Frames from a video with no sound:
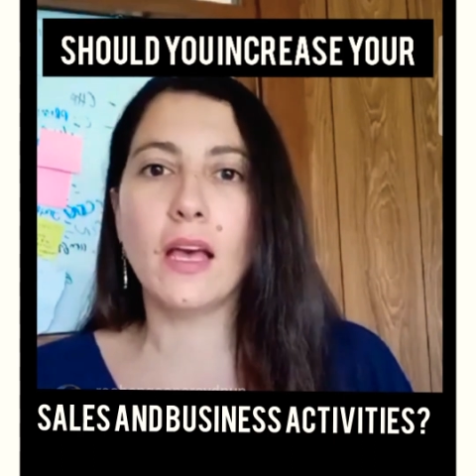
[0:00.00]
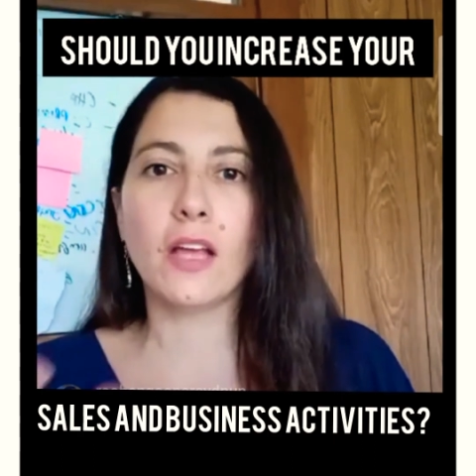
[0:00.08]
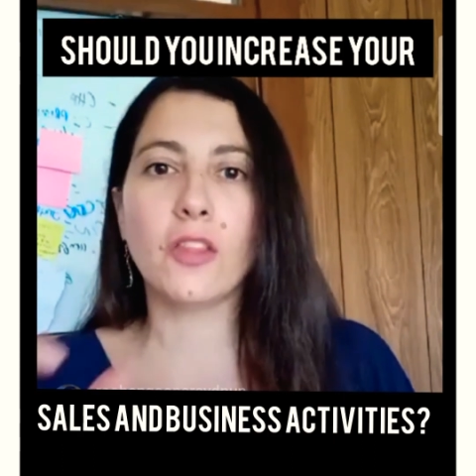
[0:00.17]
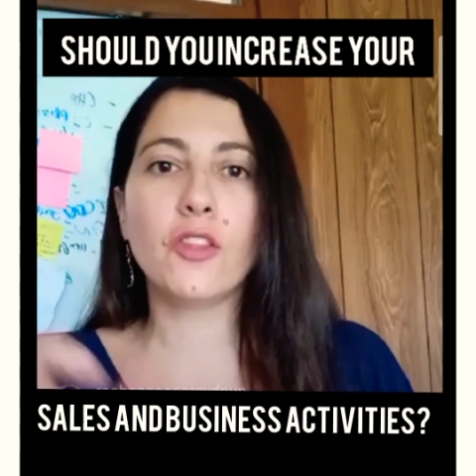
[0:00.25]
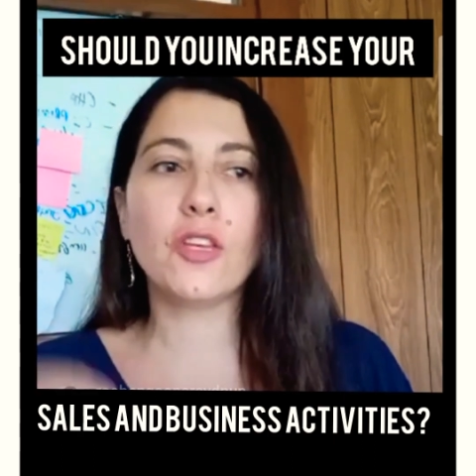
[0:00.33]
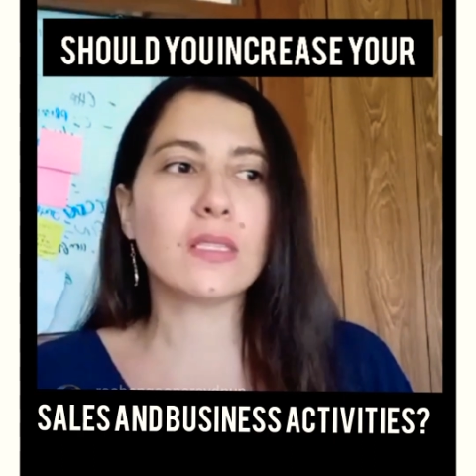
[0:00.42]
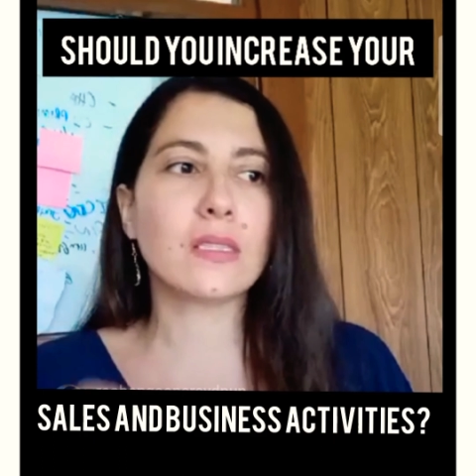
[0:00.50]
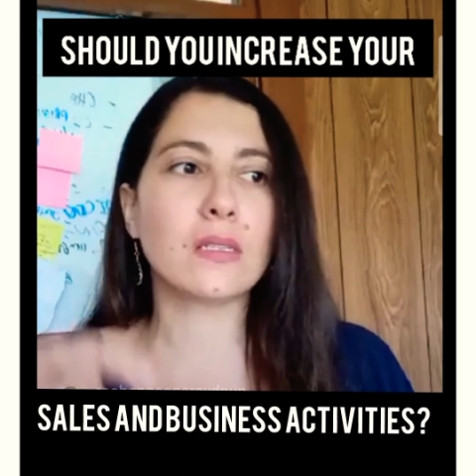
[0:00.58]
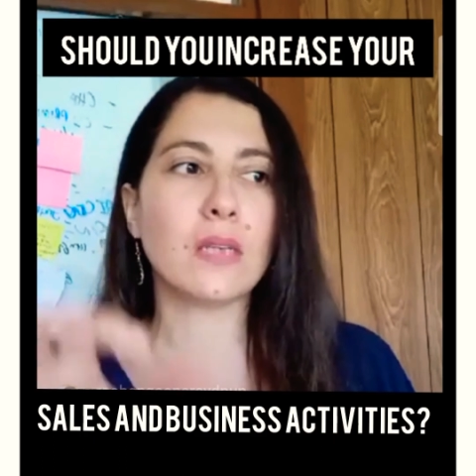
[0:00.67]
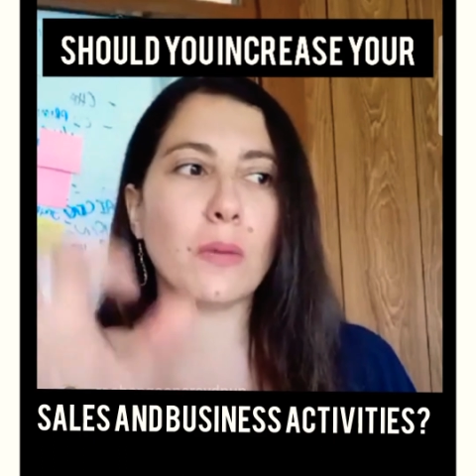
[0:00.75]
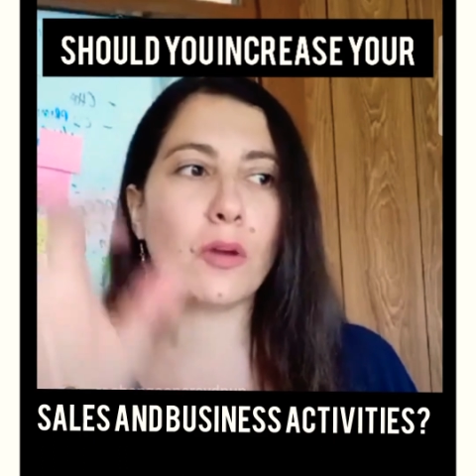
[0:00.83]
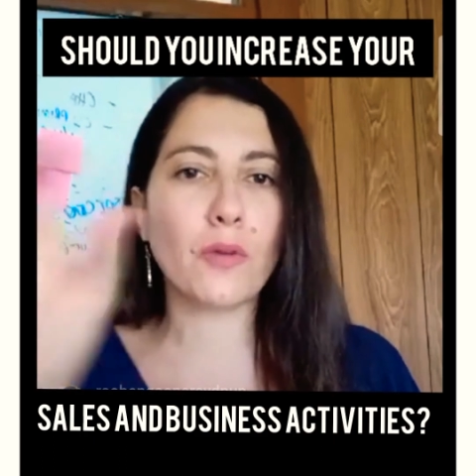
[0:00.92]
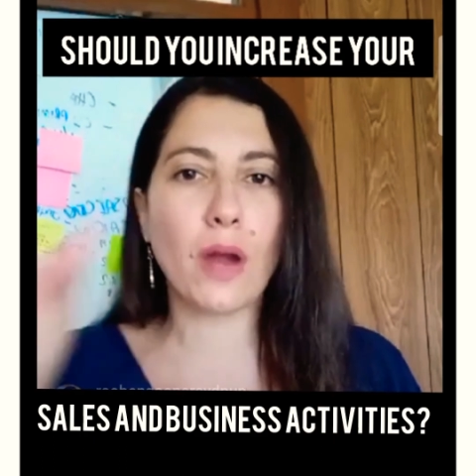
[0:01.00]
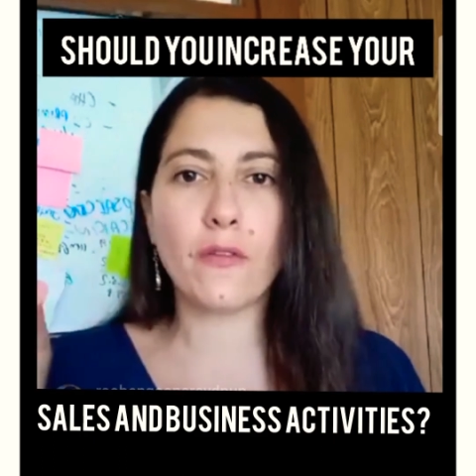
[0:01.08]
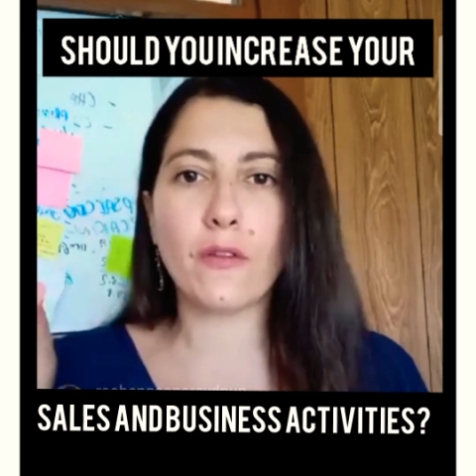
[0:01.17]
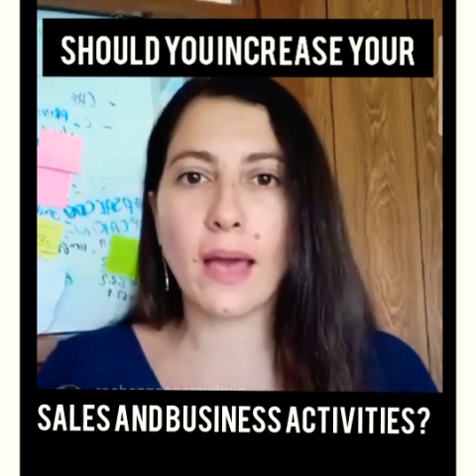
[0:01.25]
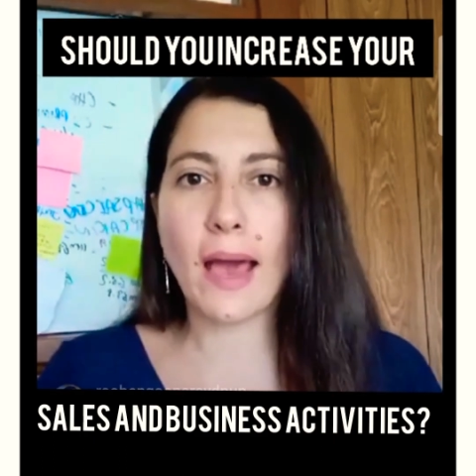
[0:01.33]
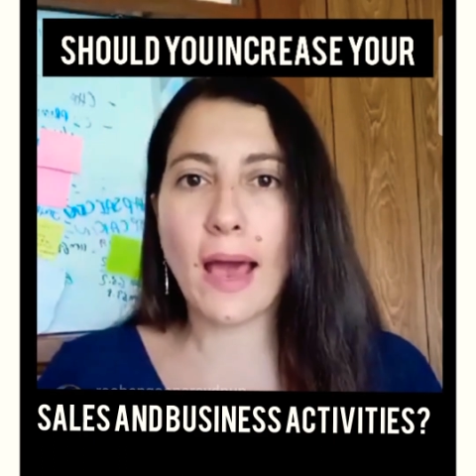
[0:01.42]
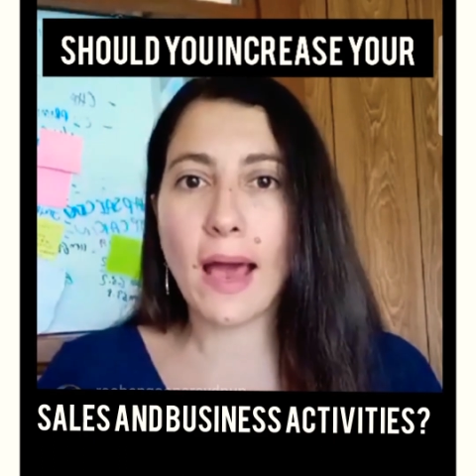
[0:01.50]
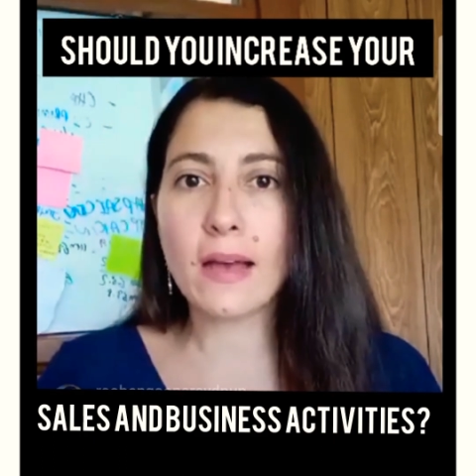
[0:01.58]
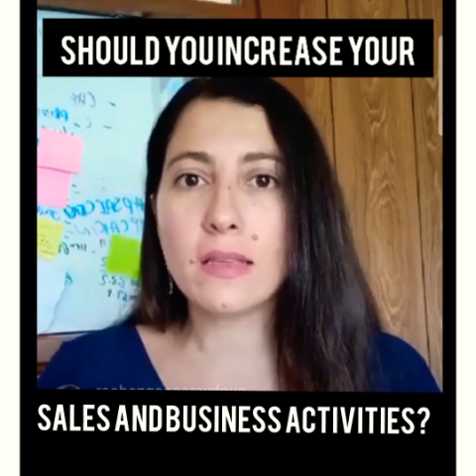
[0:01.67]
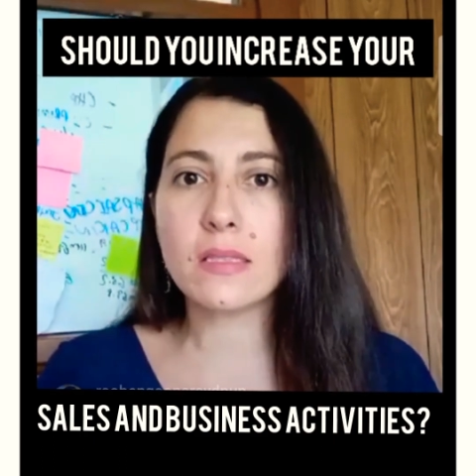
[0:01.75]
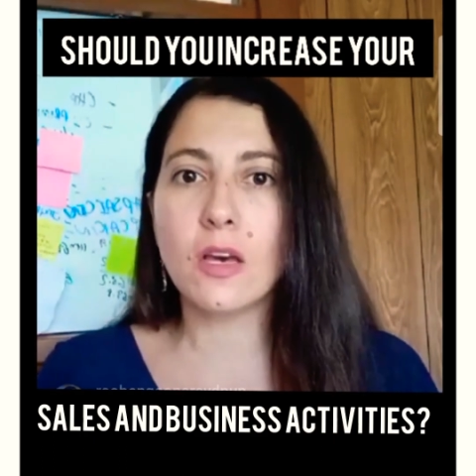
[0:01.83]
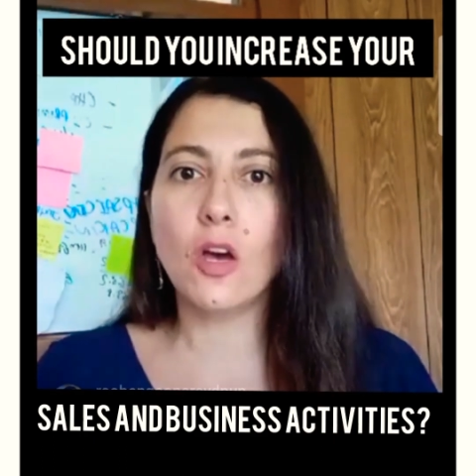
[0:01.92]
this demographic
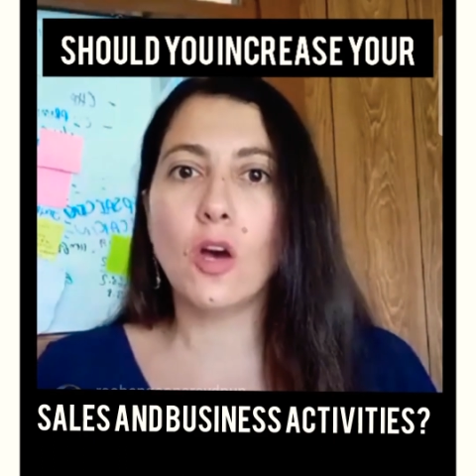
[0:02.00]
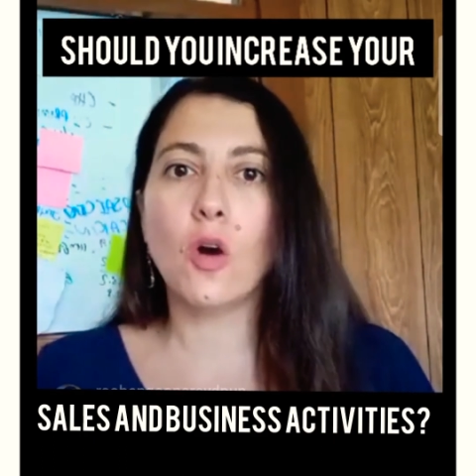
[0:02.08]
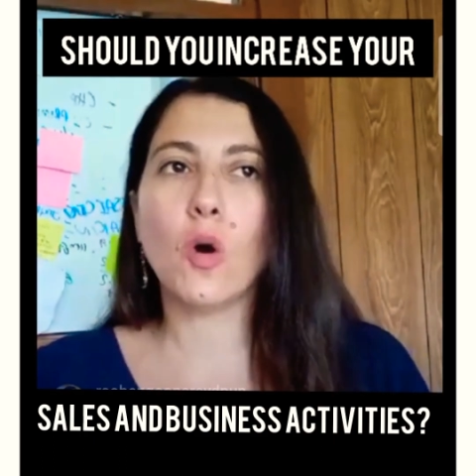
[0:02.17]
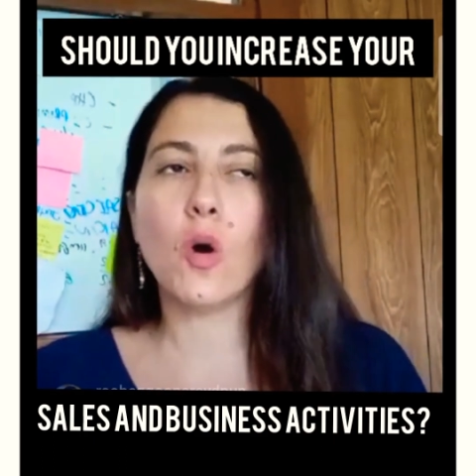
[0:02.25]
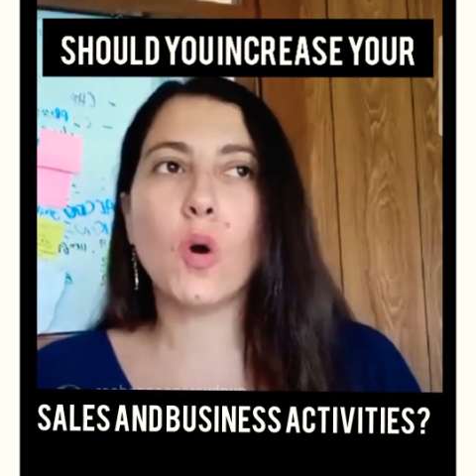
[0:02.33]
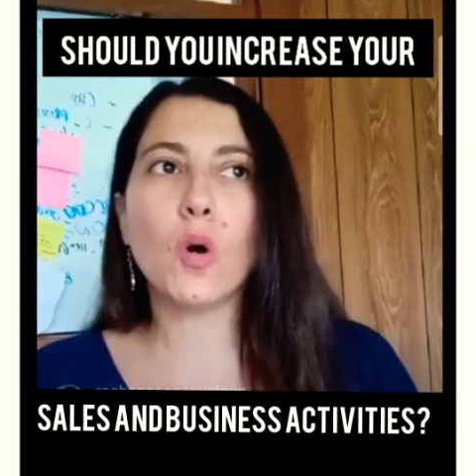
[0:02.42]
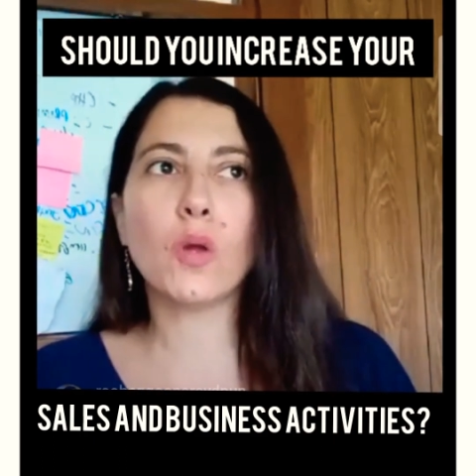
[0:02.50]
has, or